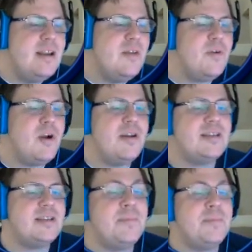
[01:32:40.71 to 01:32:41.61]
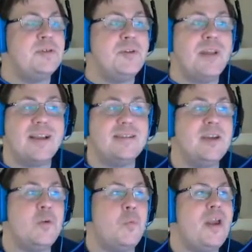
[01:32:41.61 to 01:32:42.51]
Now, for our next episode, like I
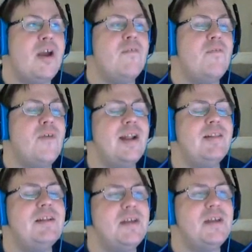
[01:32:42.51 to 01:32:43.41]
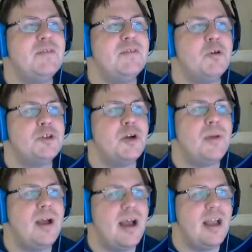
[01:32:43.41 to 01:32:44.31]
said, we are finally leaving Roshar
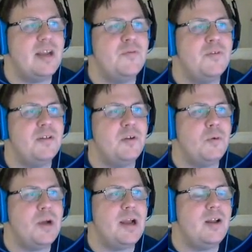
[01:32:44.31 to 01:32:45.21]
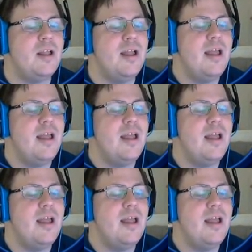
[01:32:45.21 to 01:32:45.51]
behind for a little while,